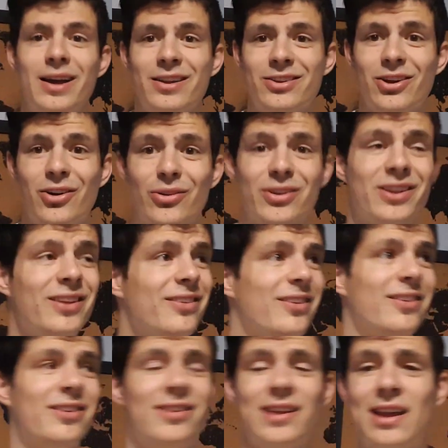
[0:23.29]
So this
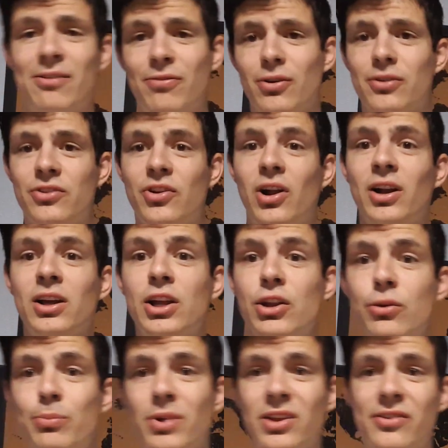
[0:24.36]
is if you're starting a
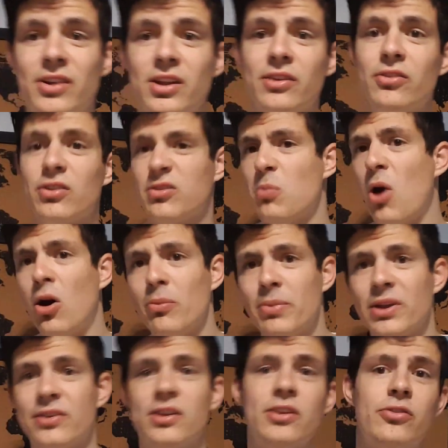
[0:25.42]
new business, a small
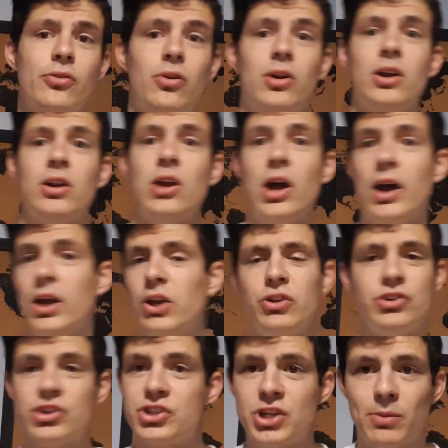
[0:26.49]
business, or you
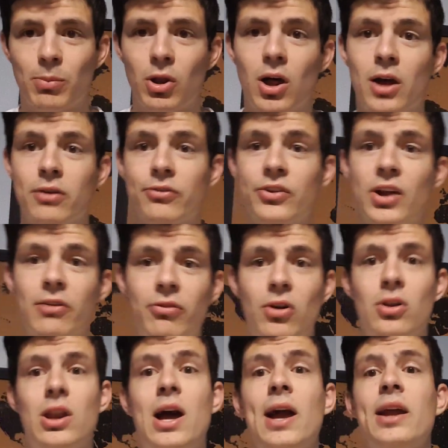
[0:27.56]
just ship a lot of stuff
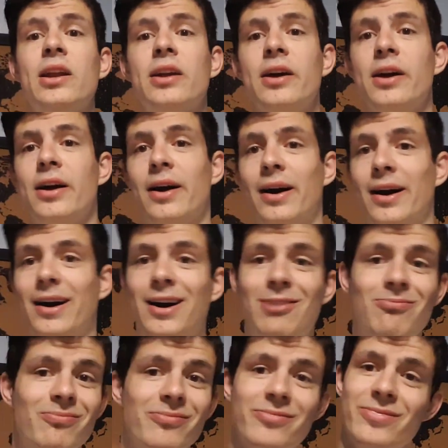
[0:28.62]
online,
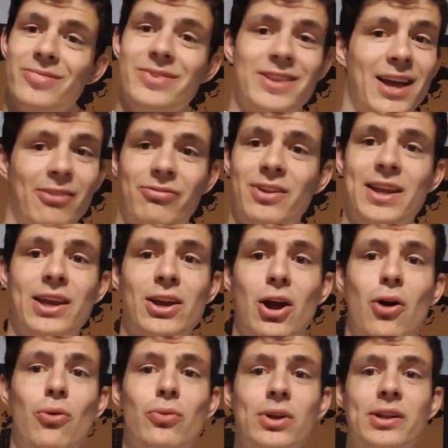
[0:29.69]
um, definitely
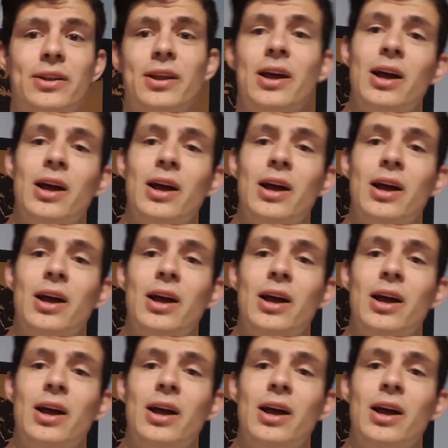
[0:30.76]
go with